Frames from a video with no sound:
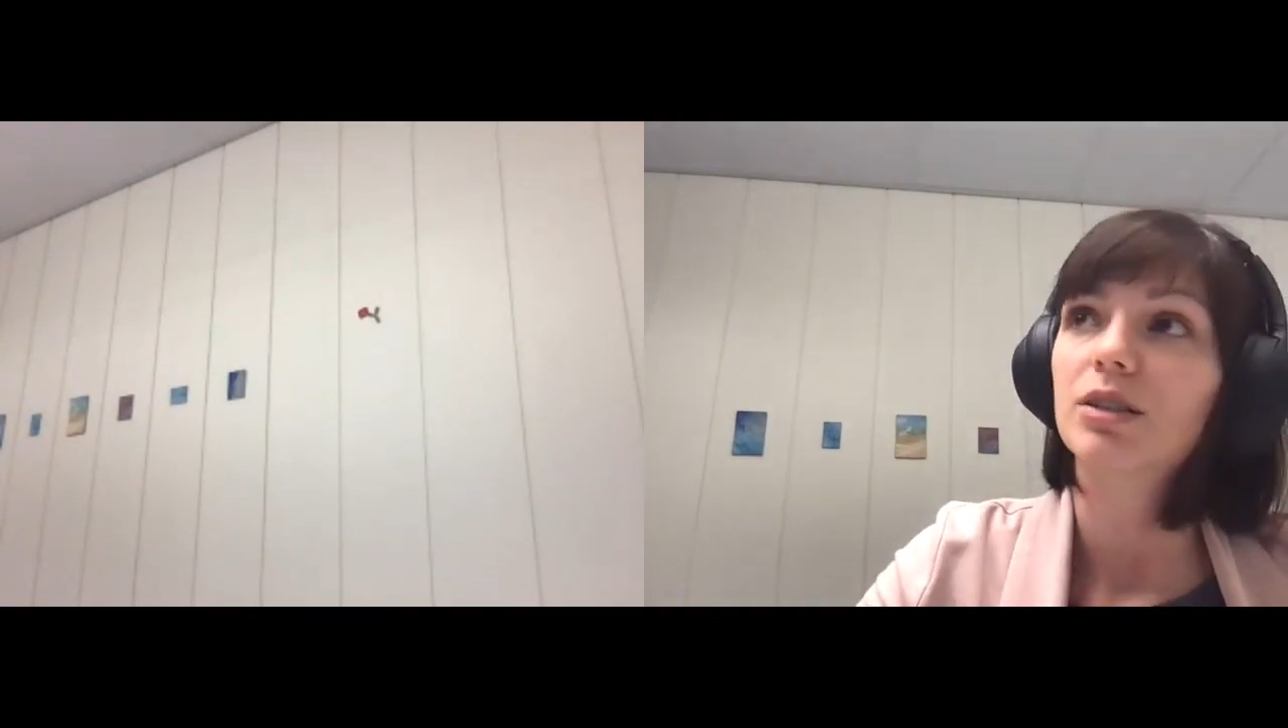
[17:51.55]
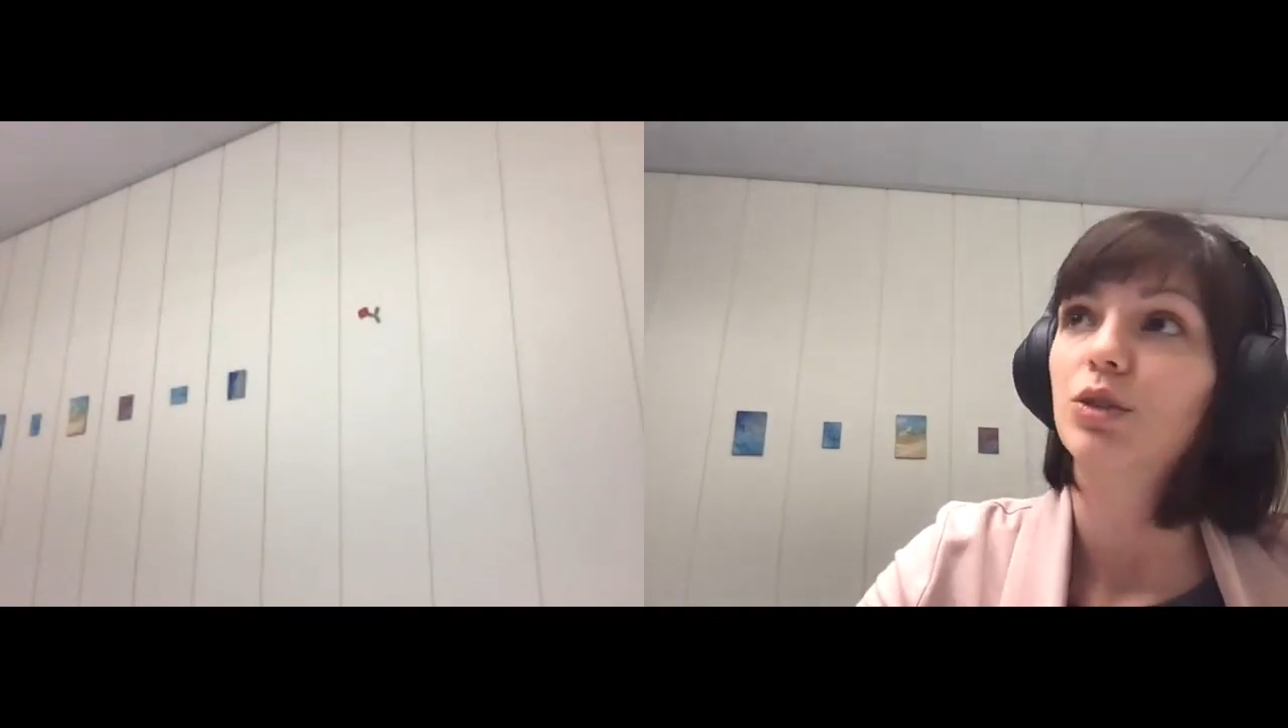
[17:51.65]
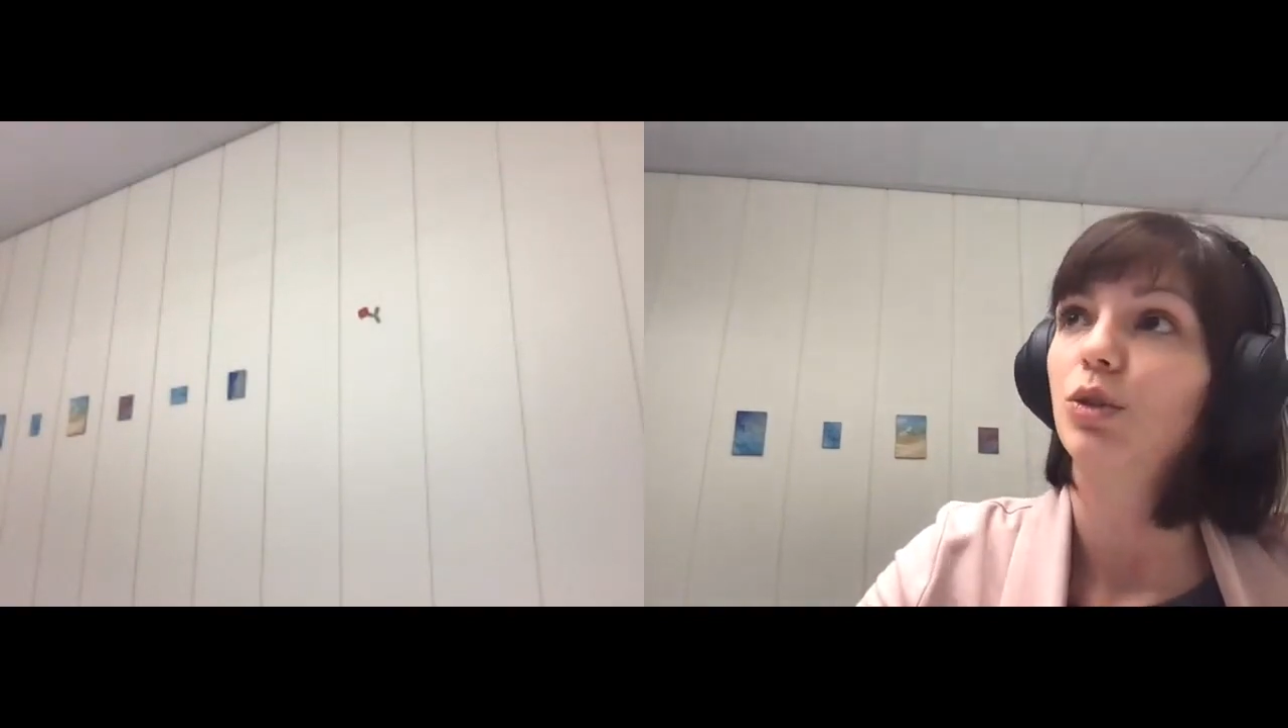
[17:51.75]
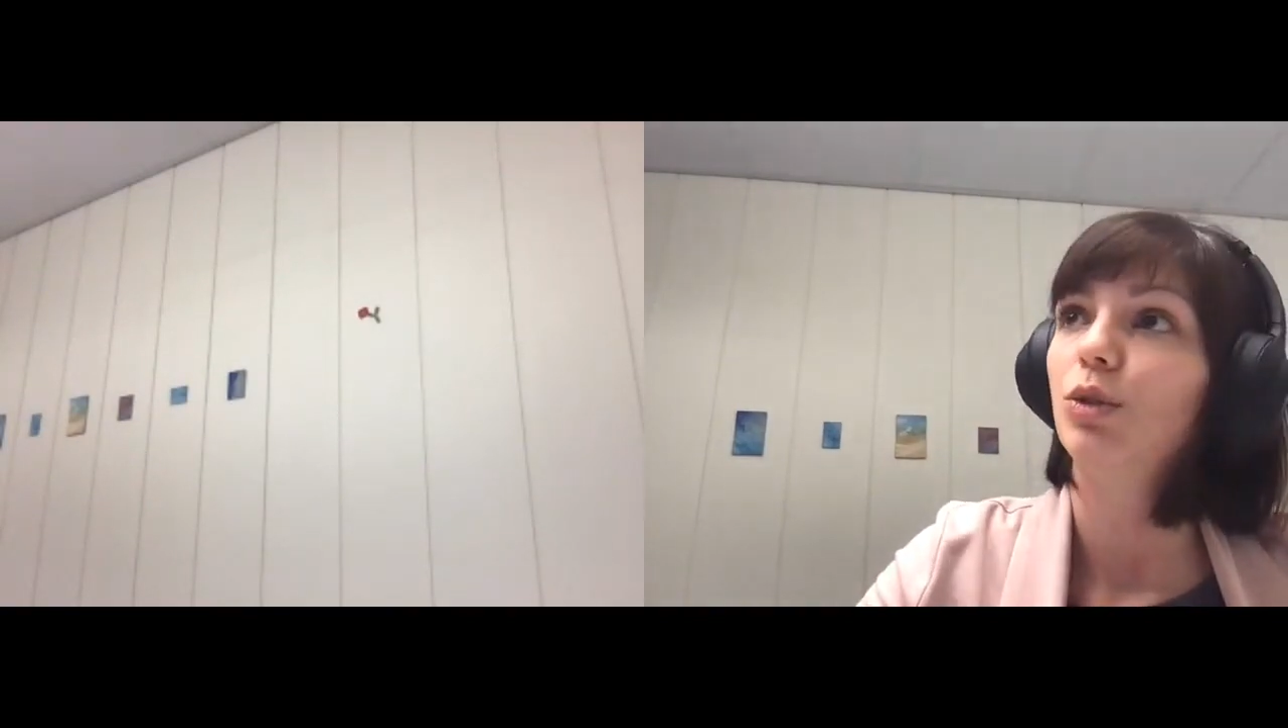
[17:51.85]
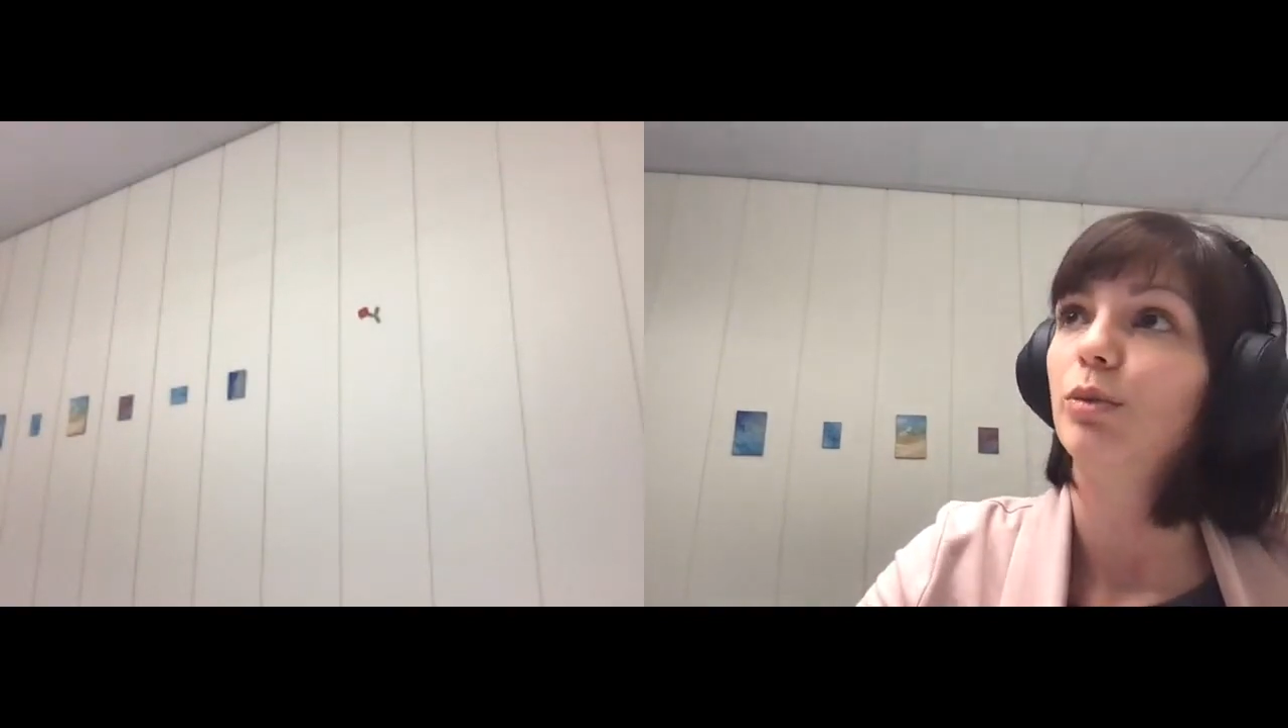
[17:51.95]

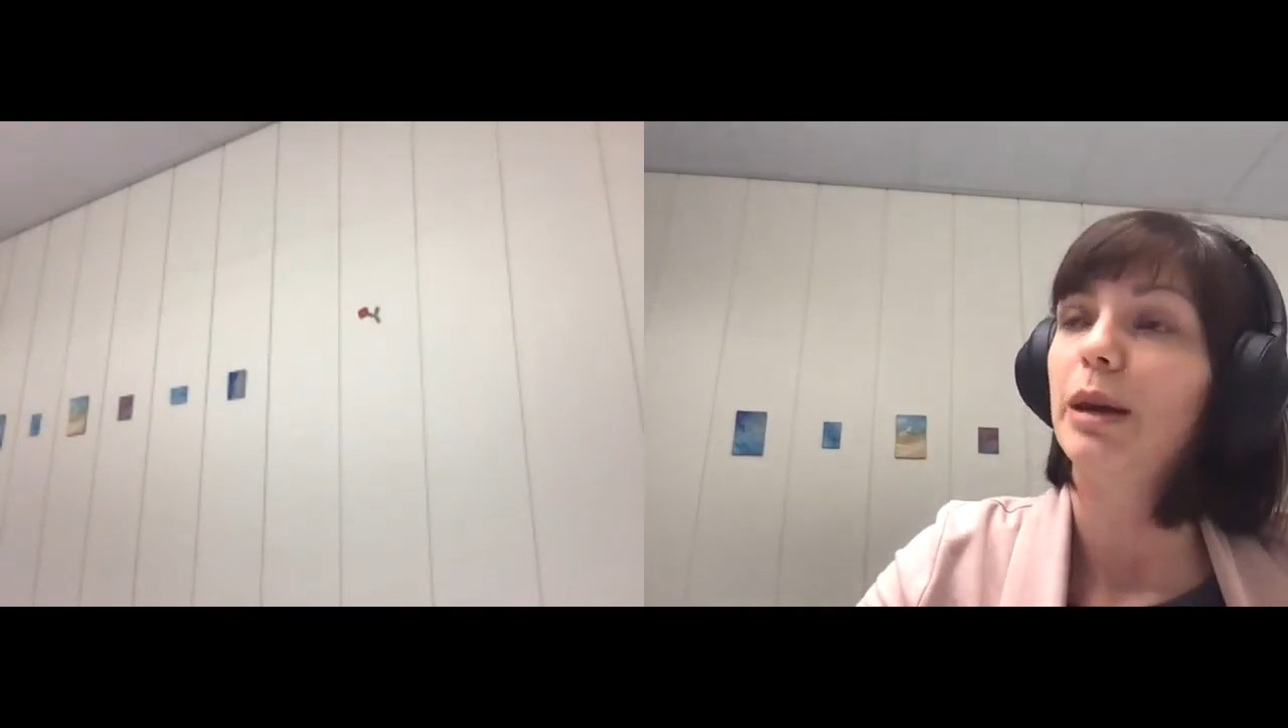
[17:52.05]
do